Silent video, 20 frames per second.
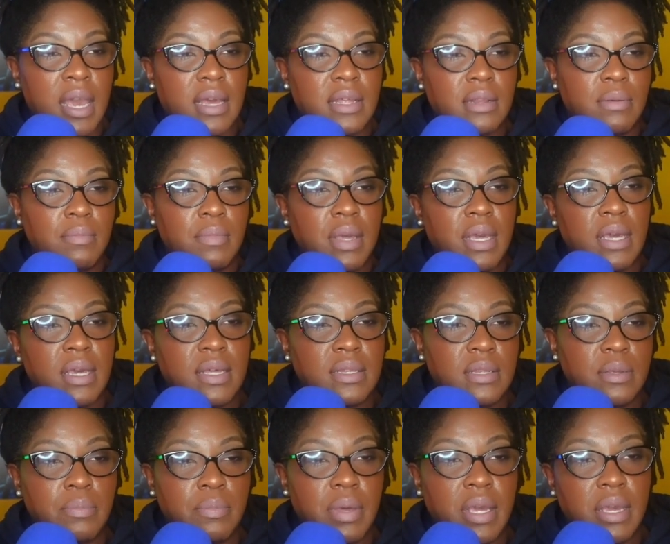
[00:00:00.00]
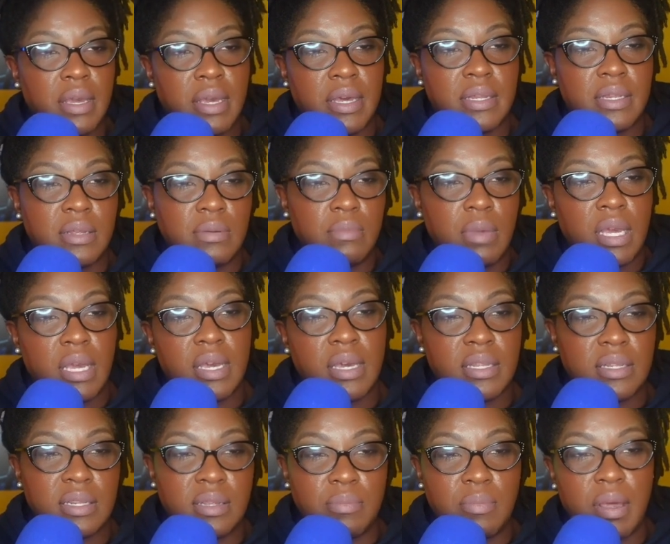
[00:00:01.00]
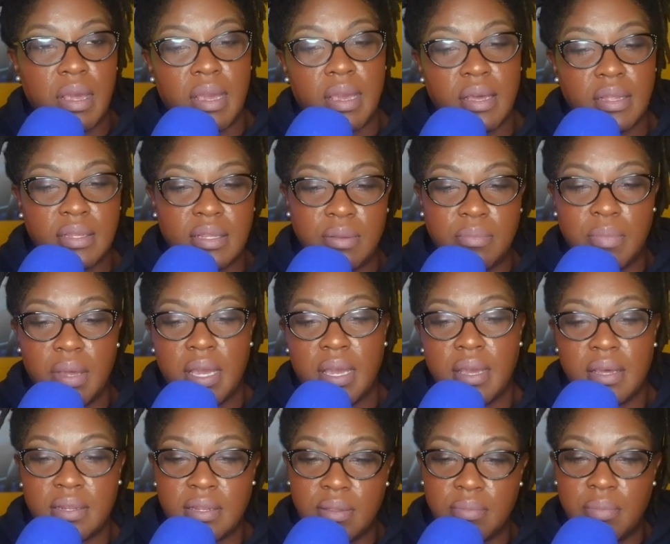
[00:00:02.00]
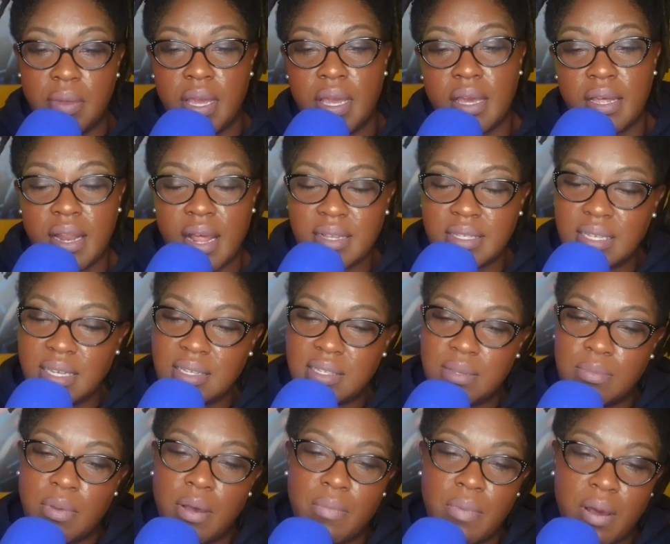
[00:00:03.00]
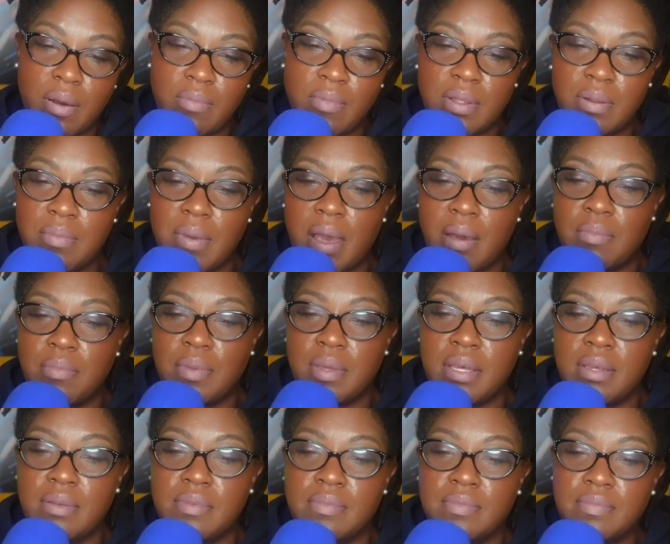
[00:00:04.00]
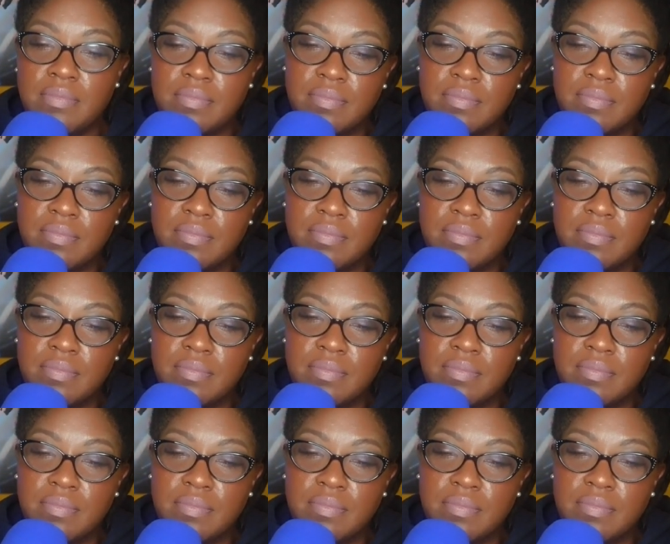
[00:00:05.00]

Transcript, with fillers: And the man, the man, the man, the man, the man, the man. I said to my mom, "What about me?